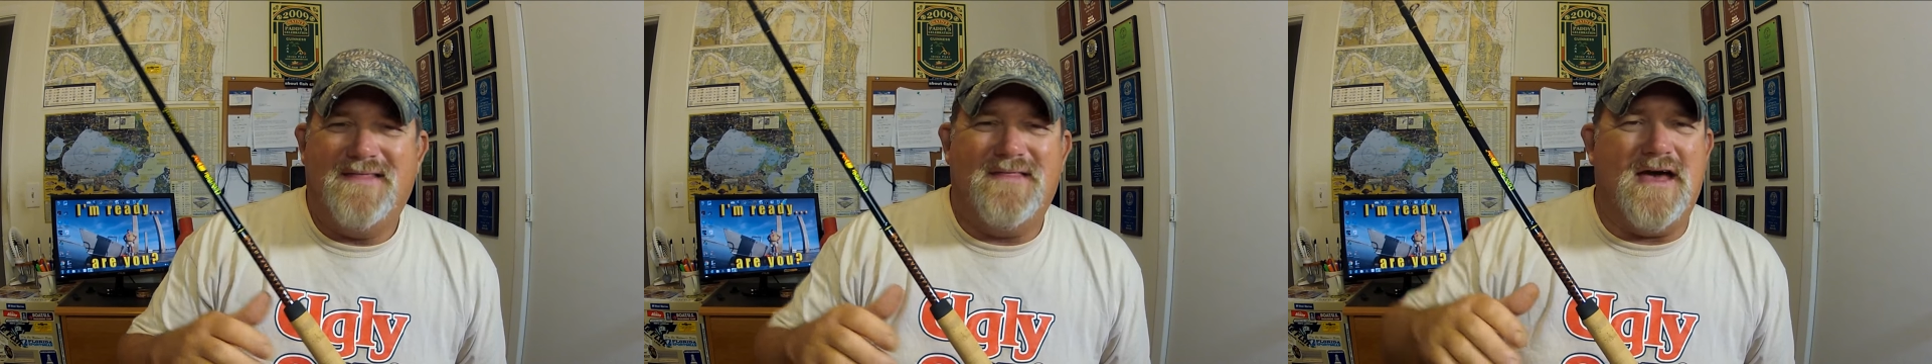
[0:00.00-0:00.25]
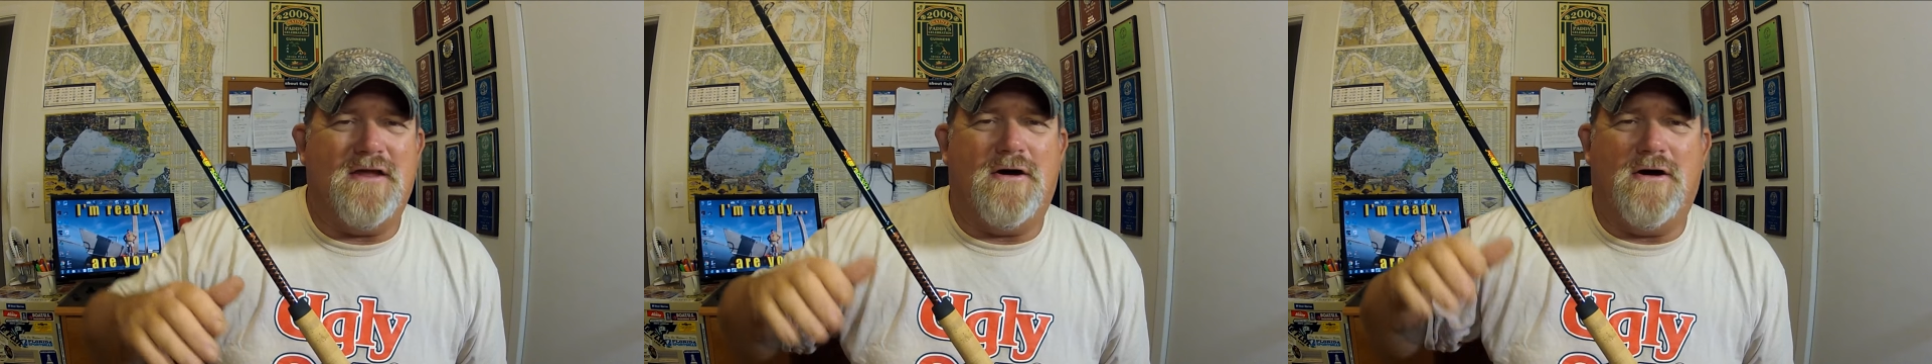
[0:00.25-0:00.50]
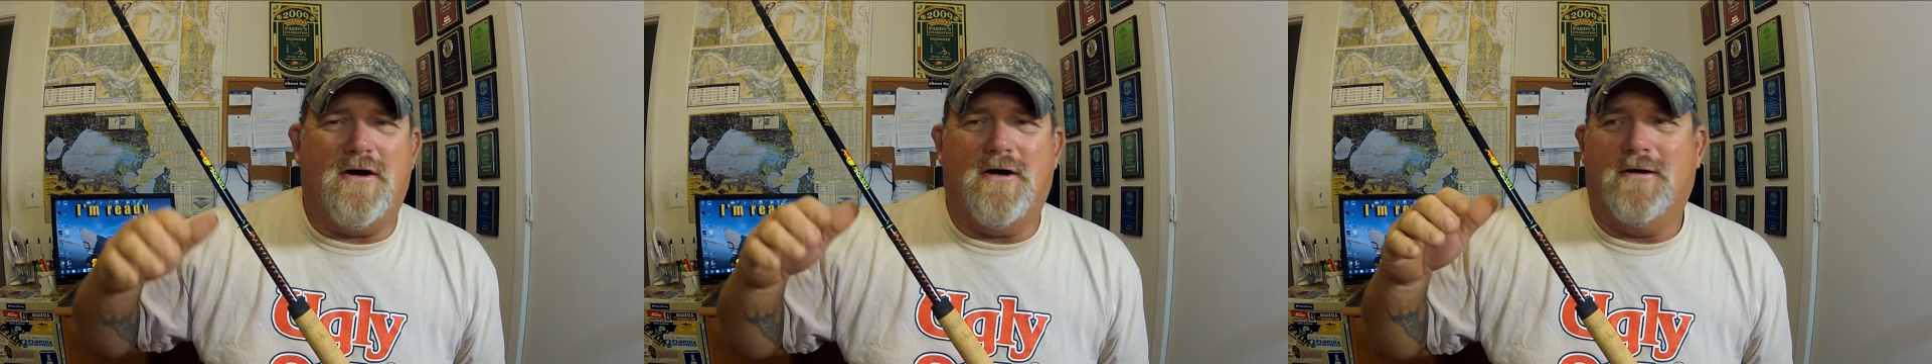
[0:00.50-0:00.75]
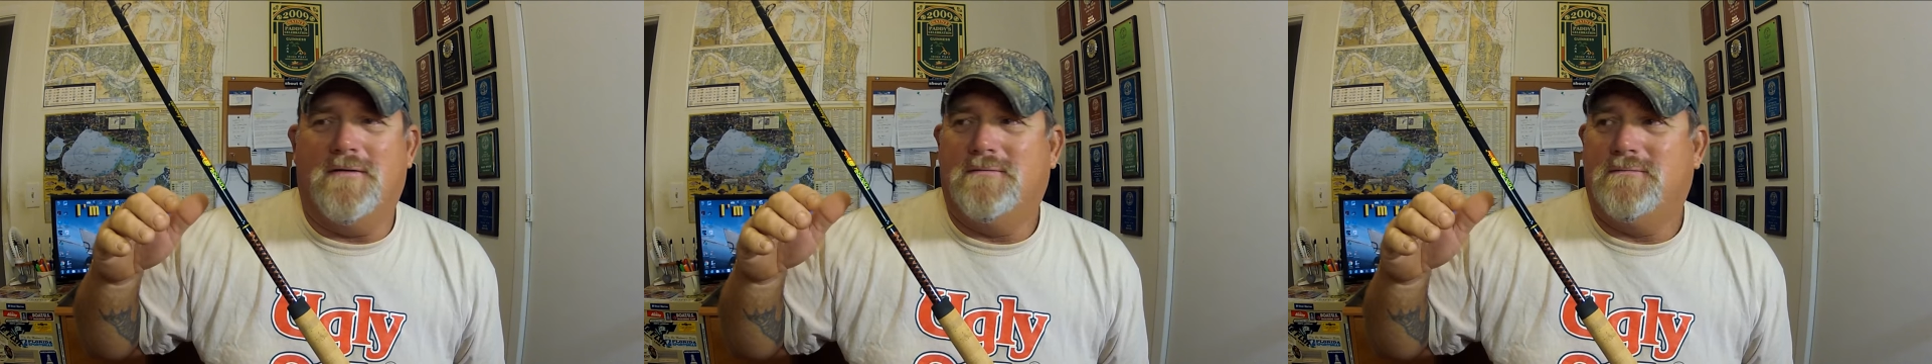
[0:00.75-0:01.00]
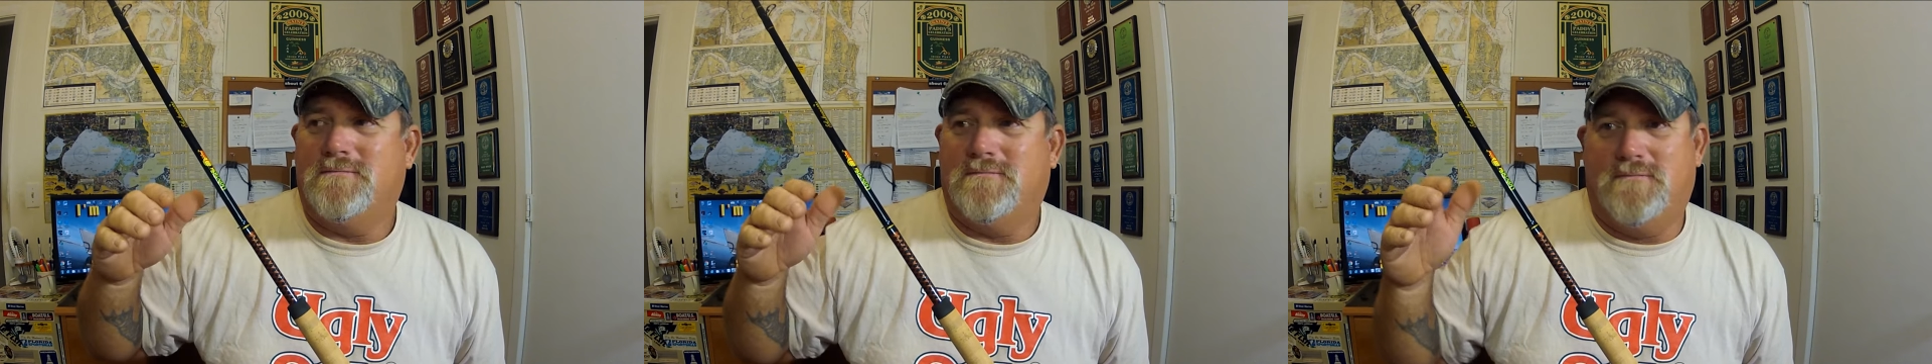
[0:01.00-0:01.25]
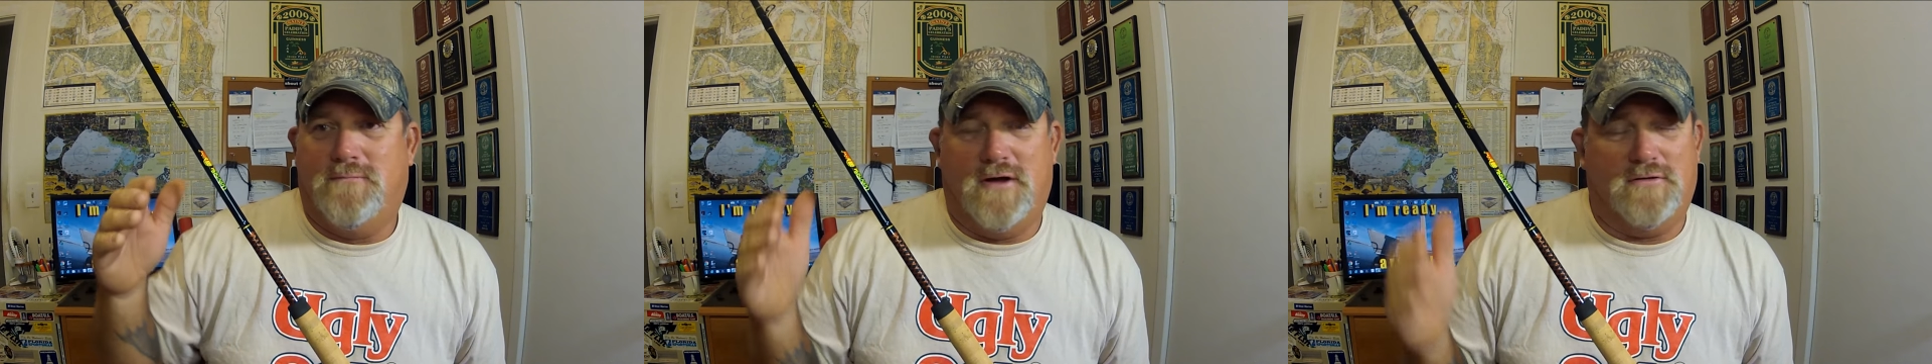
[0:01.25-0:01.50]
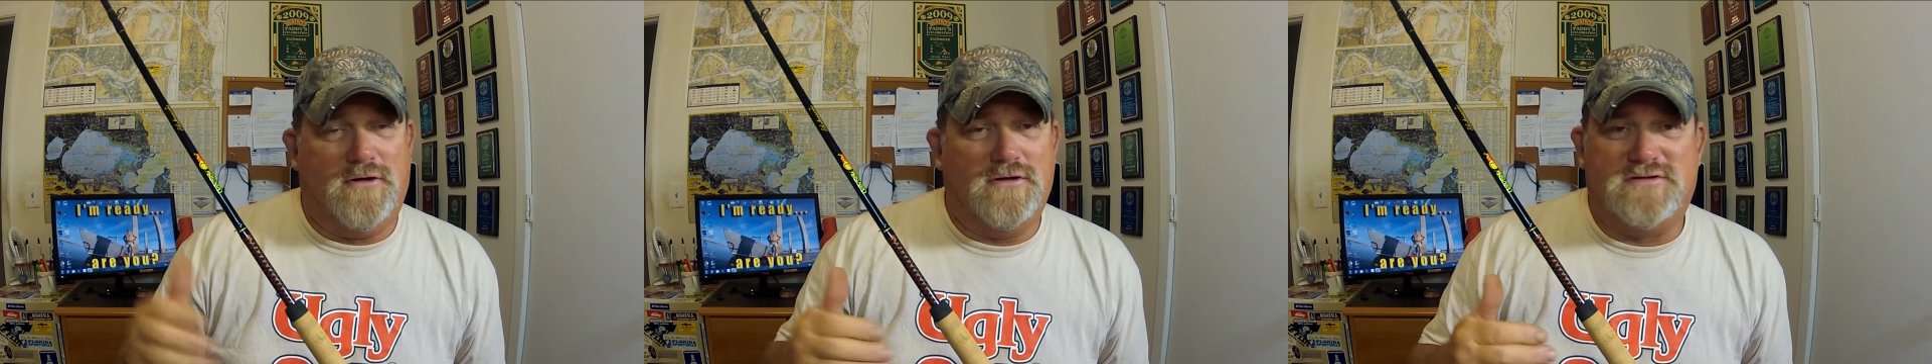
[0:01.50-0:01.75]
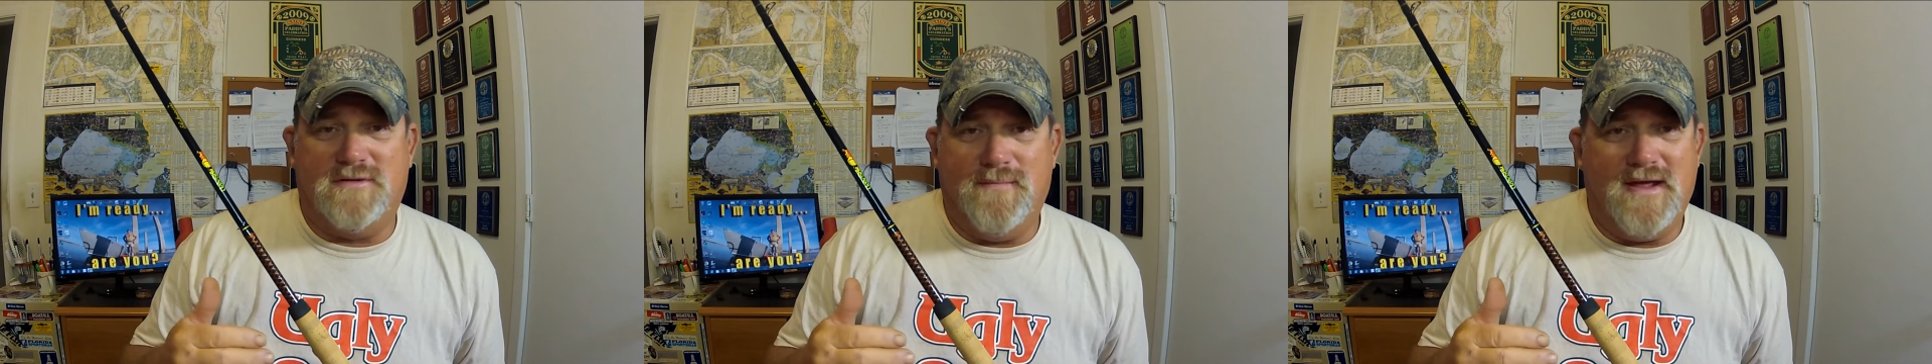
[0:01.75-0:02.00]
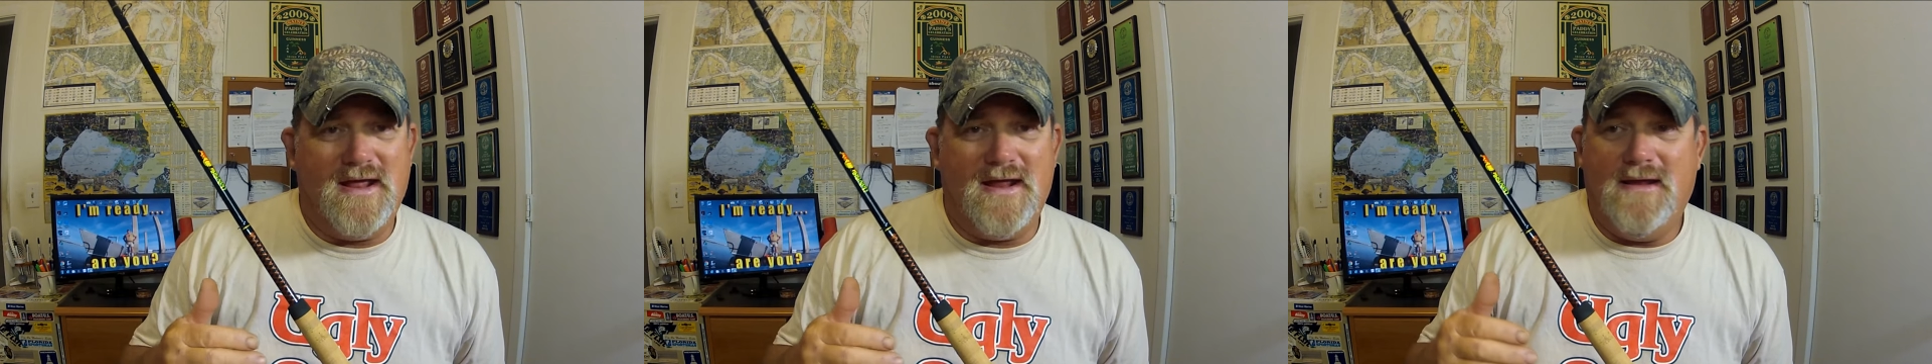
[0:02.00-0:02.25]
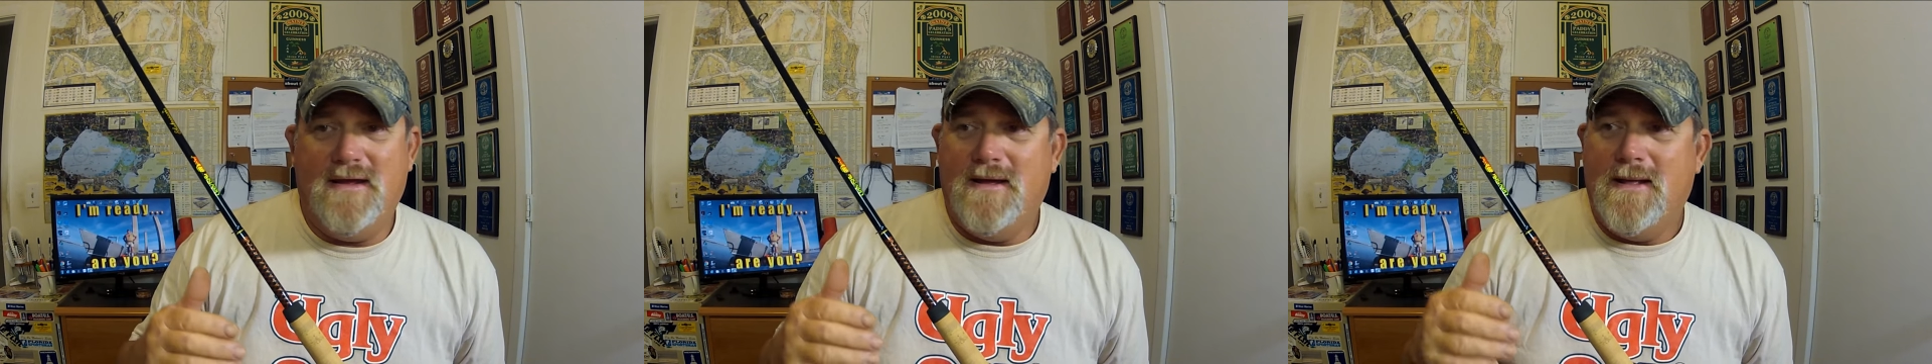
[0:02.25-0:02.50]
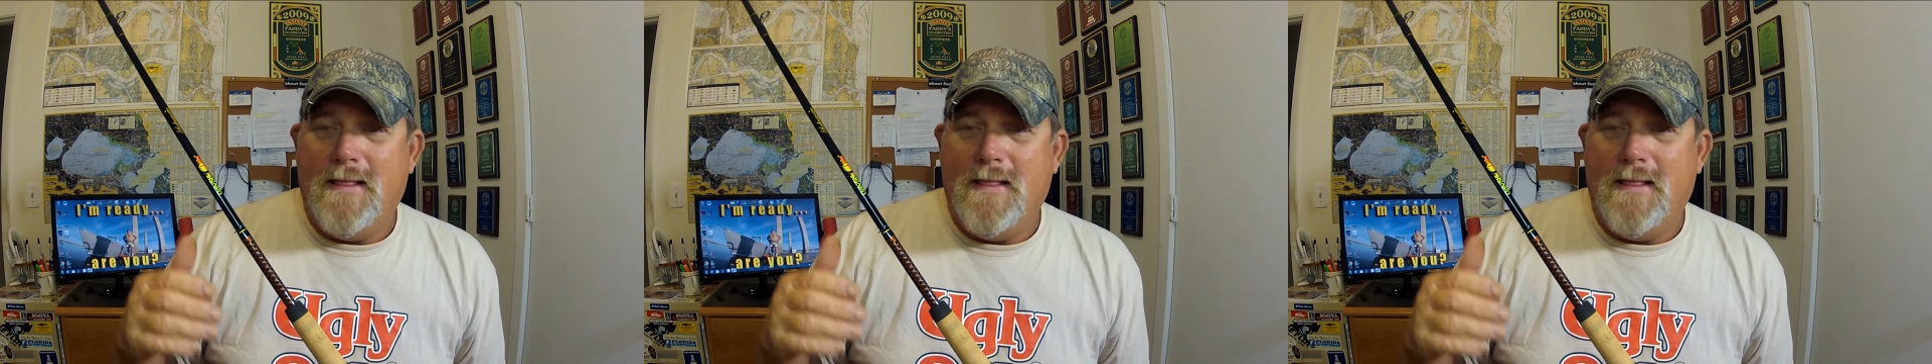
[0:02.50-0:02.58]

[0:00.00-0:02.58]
that are, what look to me,